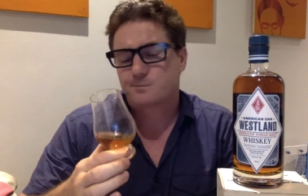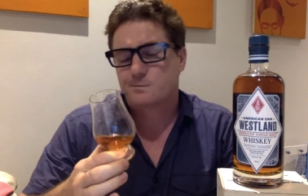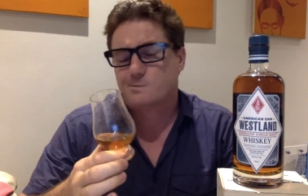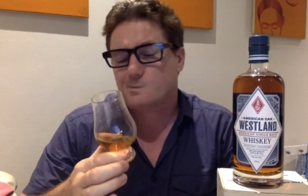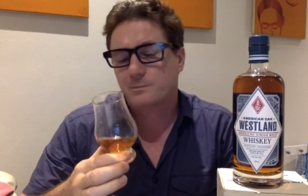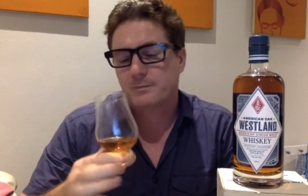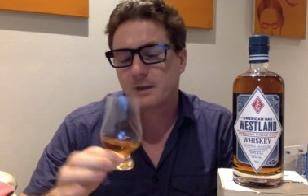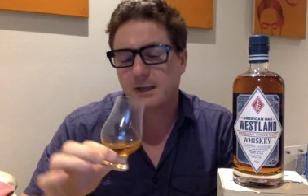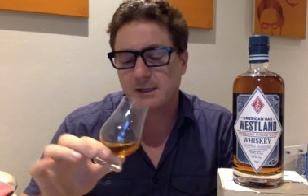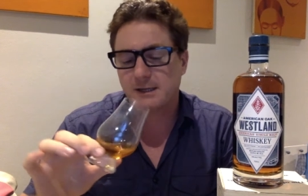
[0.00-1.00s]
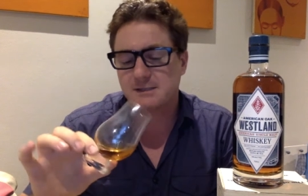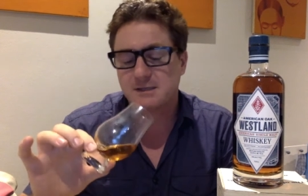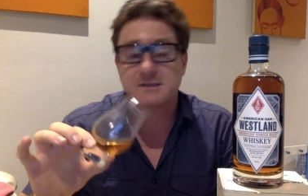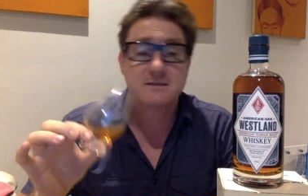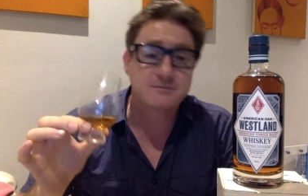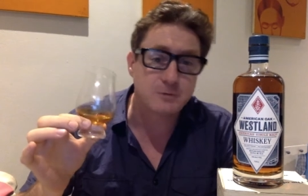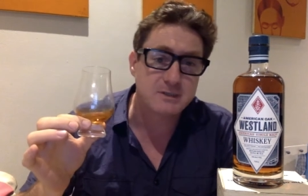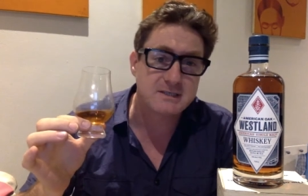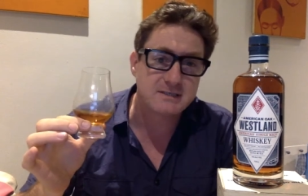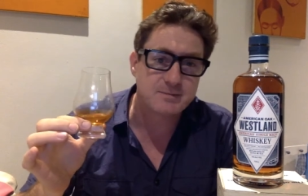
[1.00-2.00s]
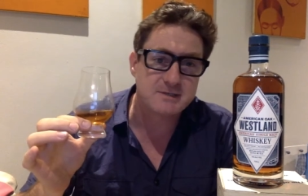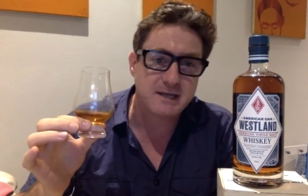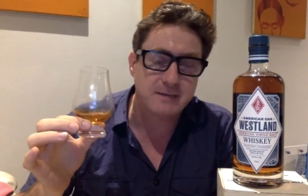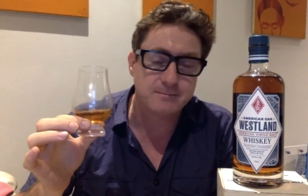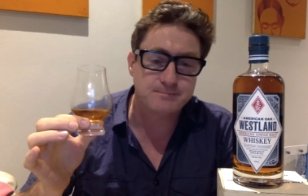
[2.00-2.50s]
it. Okay, so this is 46%